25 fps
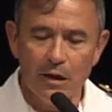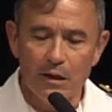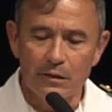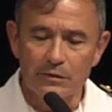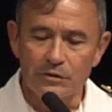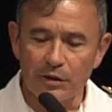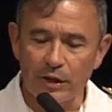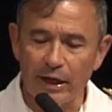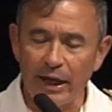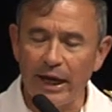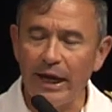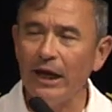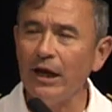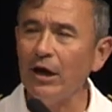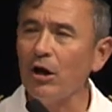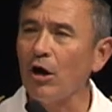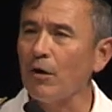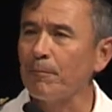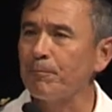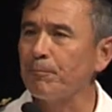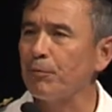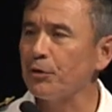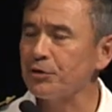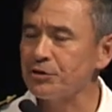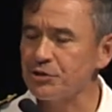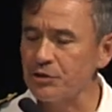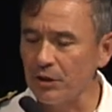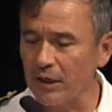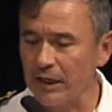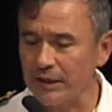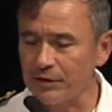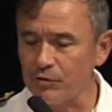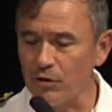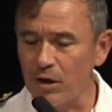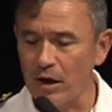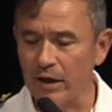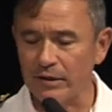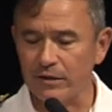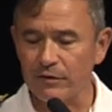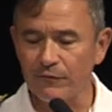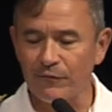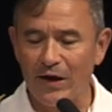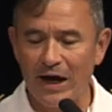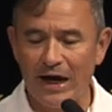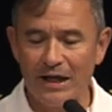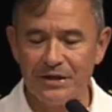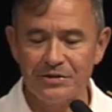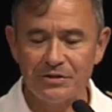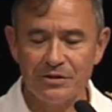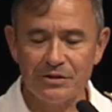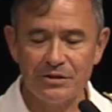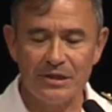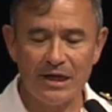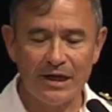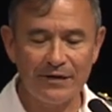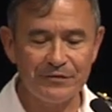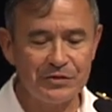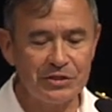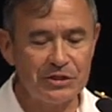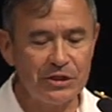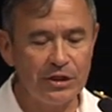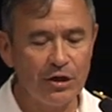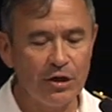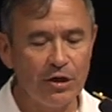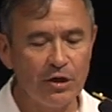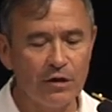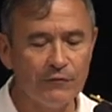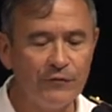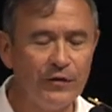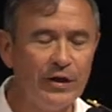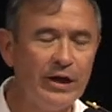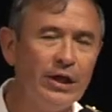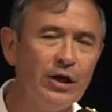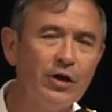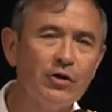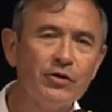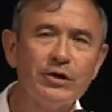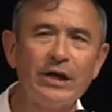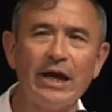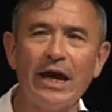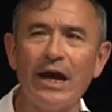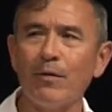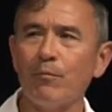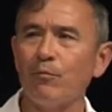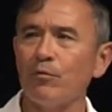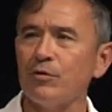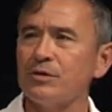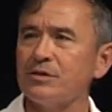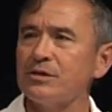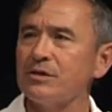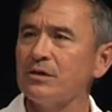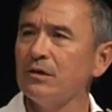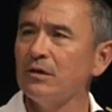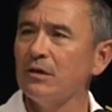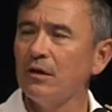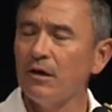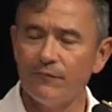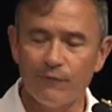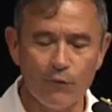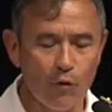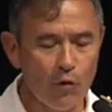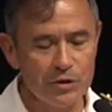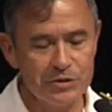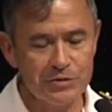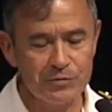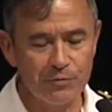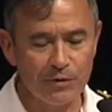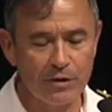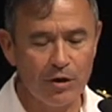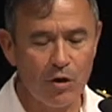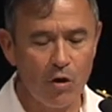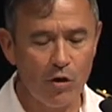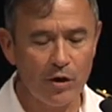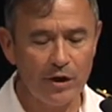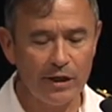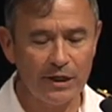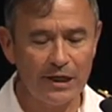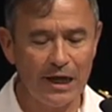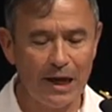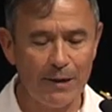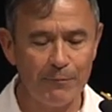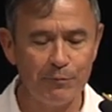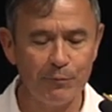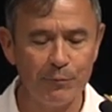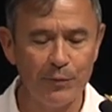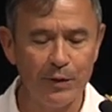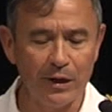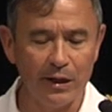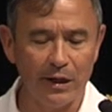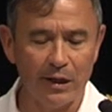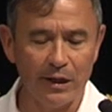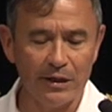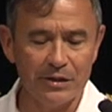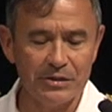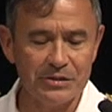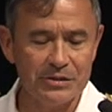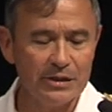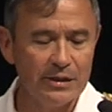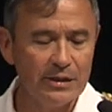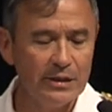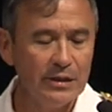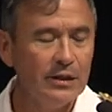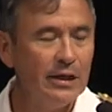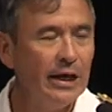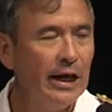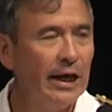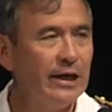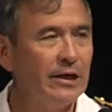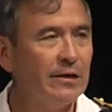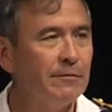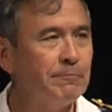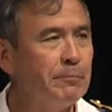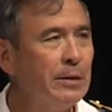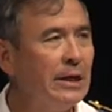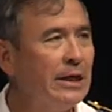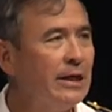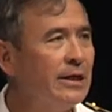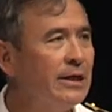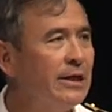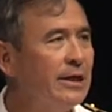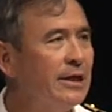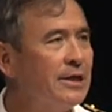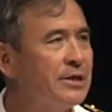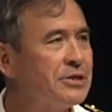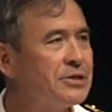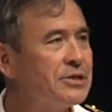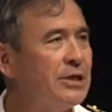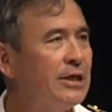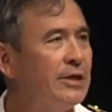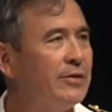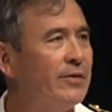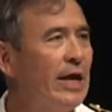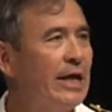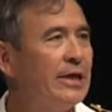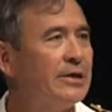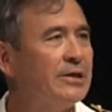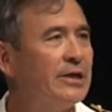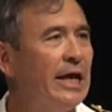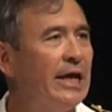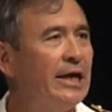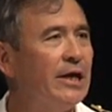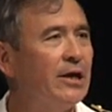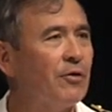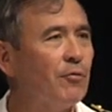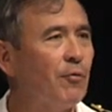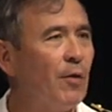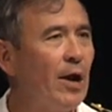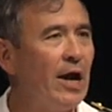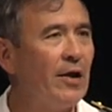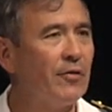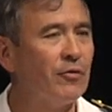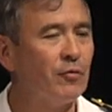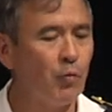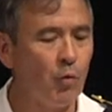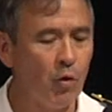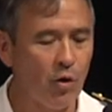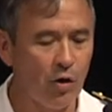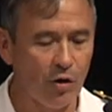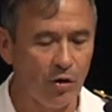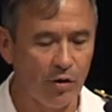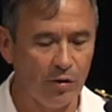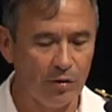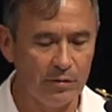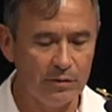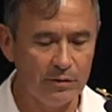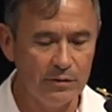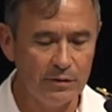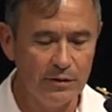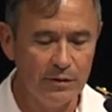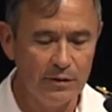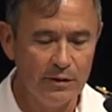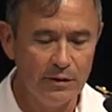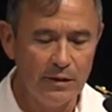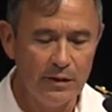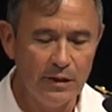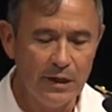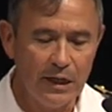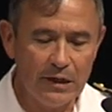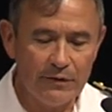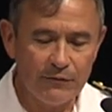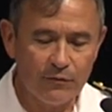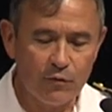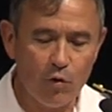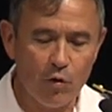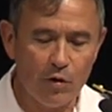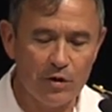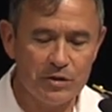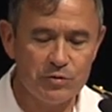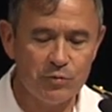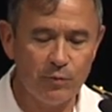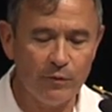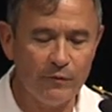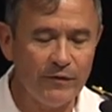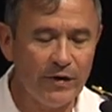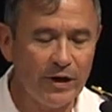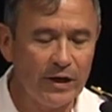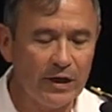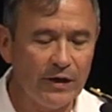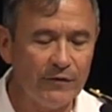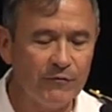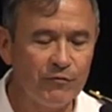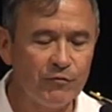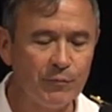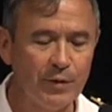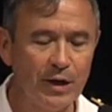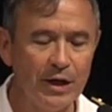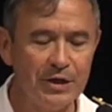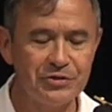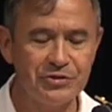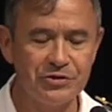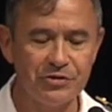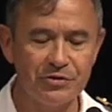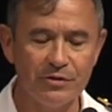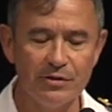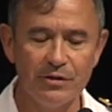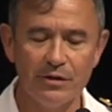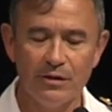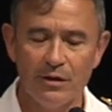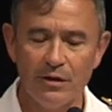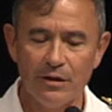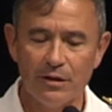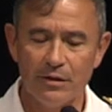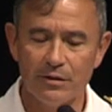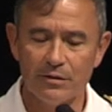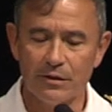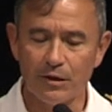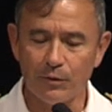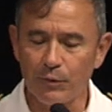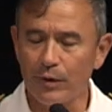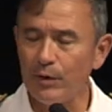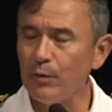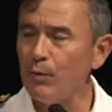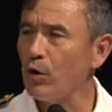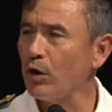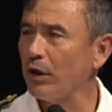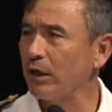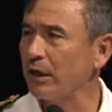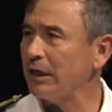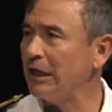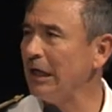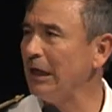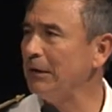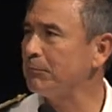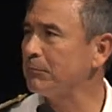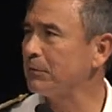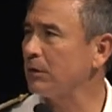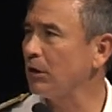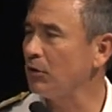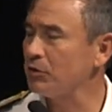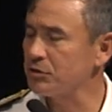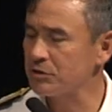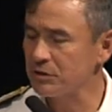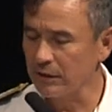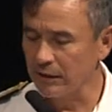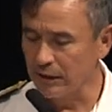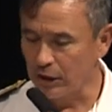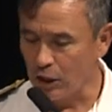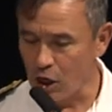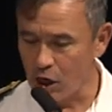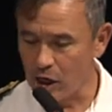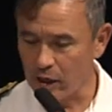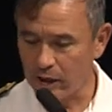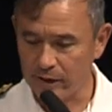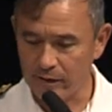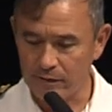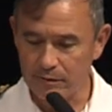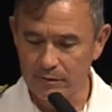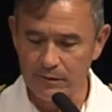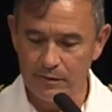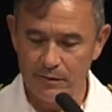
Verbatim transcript: Today, our personal electronic devices have still and video cameras voice recording capabilities, and the ability to send that data around the world. And of course, we've got information that we want to keep closely guarded.